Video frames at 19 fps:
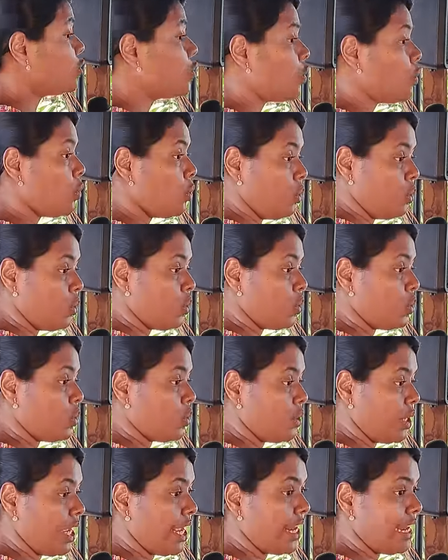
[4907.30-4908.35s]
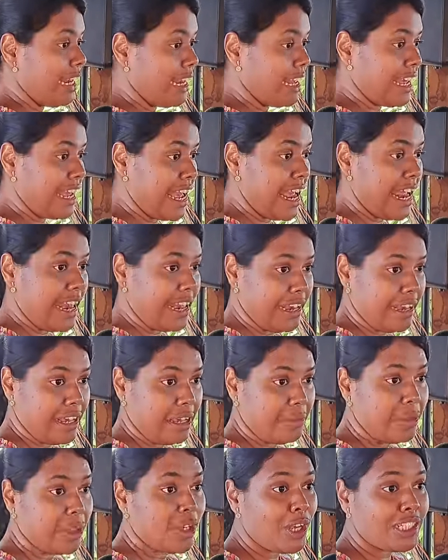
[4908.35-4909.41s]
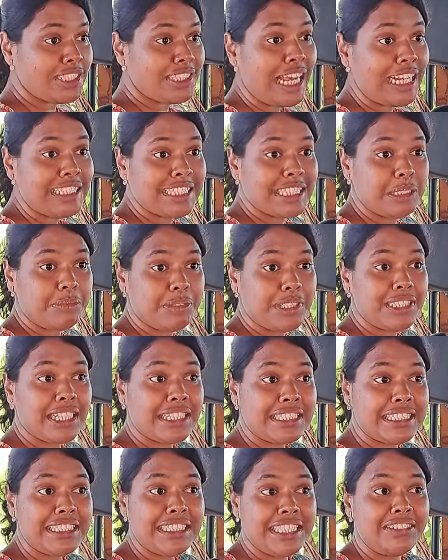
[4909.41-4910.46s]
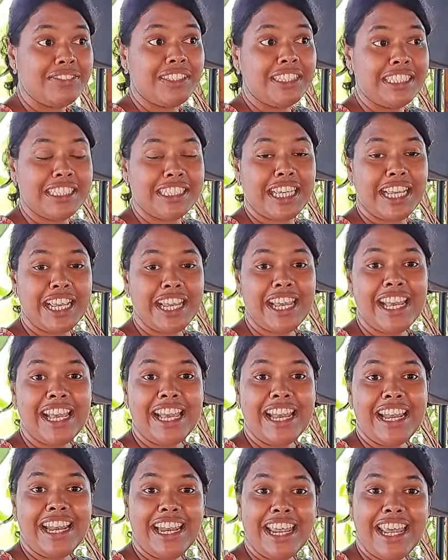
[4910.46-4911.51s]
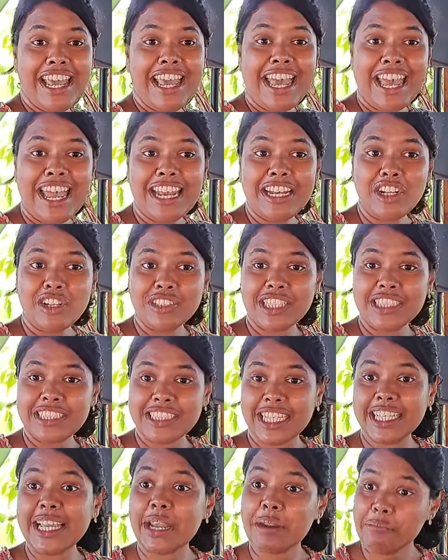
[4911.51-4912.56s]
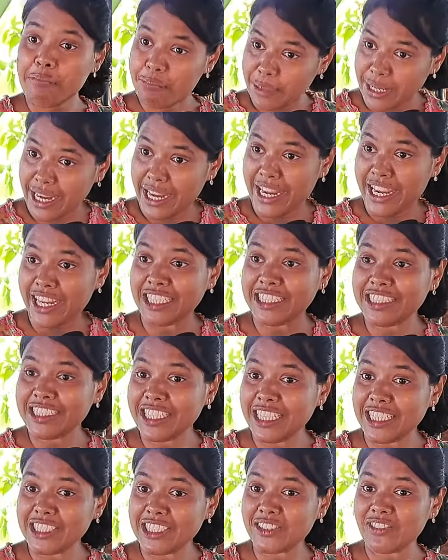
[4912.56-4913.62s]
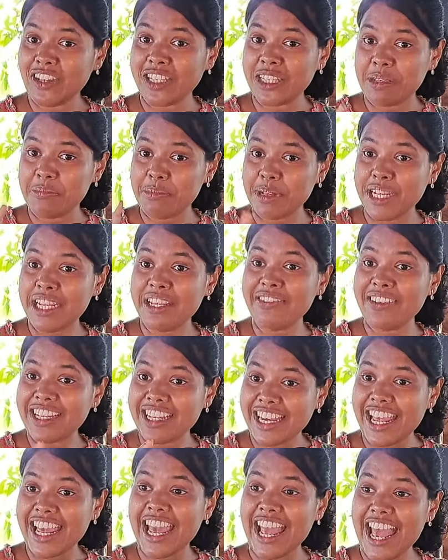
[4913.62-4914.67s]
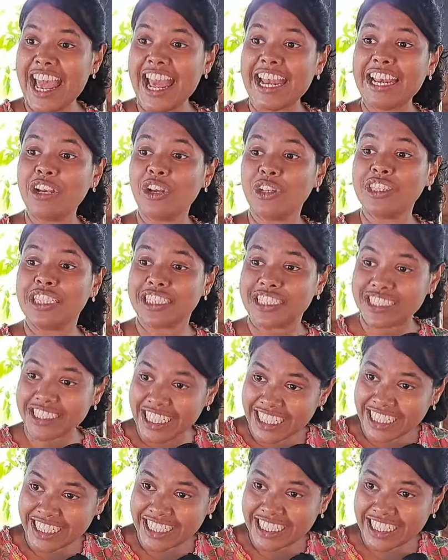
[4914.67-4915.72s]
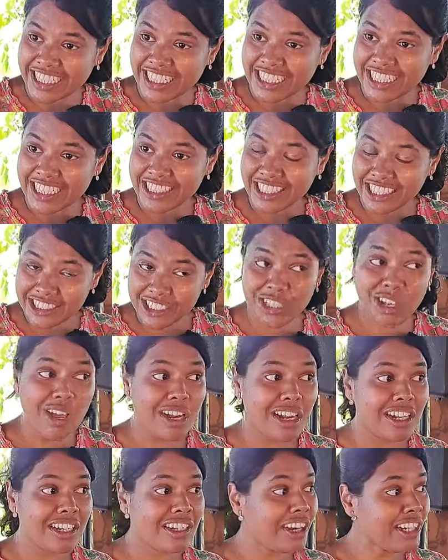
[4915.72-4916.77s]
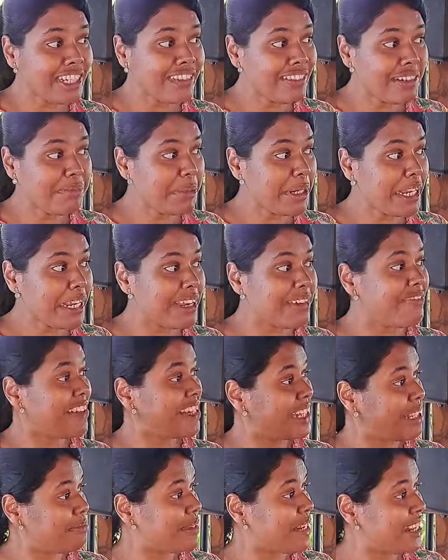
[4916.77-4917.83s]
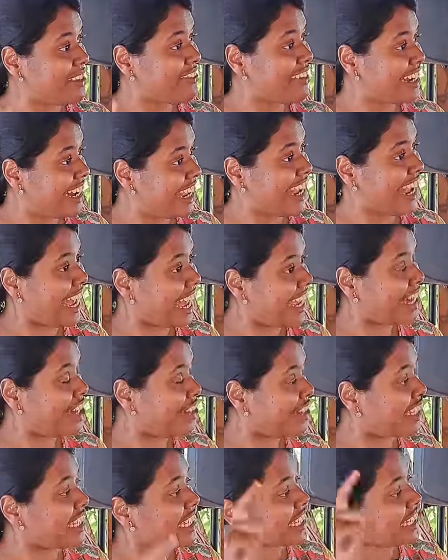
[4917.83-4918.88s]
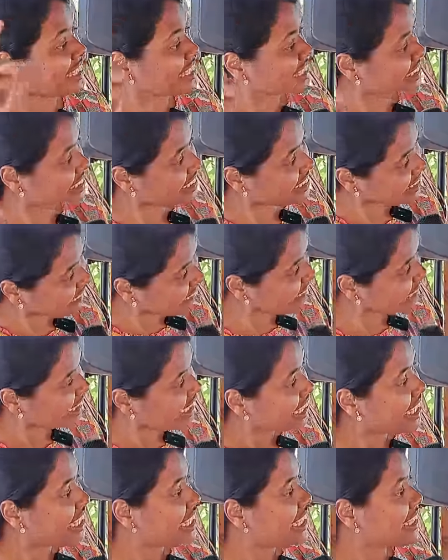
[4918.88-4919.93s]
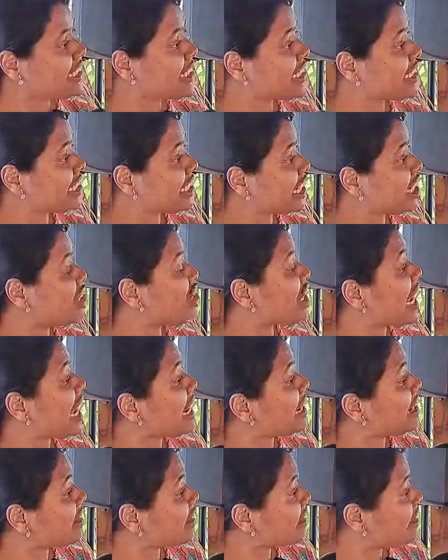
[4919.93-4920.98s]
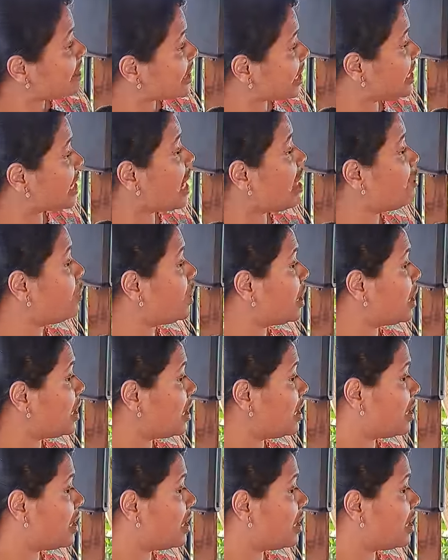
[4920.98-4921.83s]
go and lay hand because that scripture doesn't even say lay hand on the sick and pray it says when the believer lay hand on the sick that's all not even pray when the believer lay hand on the sick the sick shall recover